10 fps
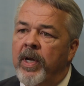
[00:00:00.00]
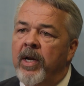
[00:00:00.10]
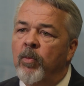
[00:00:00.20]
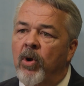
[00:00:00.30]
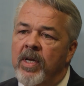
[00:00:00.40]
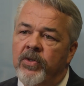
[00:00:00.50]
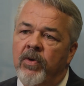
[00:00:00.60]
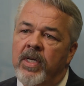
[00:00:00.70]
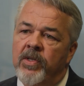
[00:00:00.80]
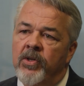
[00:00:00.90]
Enterprise
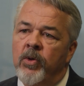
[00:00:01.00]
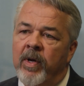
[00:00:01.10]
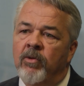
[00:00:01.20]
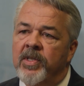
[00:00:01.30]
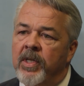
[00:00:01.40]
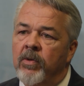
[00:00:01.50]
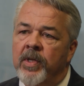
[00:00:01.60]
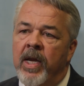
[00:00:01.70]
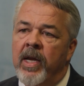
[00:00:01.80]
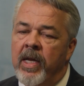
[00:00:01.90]
tries to do every single
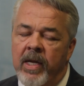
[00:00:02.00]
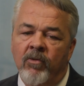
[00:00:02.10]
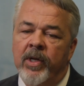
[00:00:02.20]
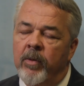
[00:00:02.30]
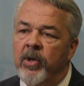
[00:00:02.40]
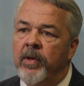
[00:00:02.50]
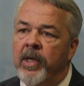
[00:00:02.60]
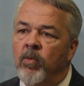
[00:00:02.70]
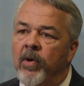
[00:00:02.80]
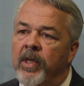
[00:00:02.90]
day in every
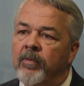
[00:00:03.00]
community we're in.